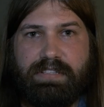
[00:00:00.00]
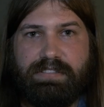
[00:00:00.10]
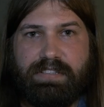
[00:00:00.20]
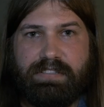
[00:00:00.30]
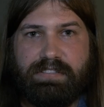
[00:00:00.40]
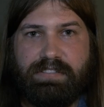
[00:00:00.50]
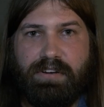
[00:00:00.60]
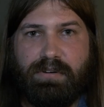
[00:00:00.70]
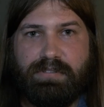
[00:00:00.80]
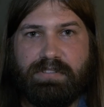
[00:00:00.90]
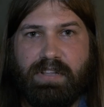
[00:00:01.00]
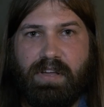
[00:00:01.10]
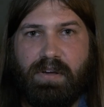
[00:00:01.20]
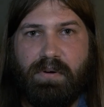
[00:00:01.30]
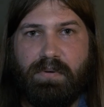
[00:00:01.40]
just so
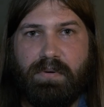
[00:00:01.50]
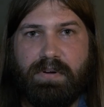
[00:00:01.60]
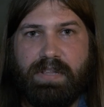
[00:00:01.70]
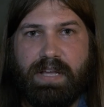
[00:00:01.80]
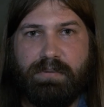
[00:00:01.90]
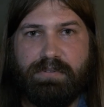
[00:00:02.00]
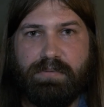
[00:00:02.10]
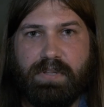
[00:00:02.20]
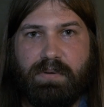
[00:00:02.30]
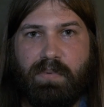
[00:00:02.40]
slow. That was really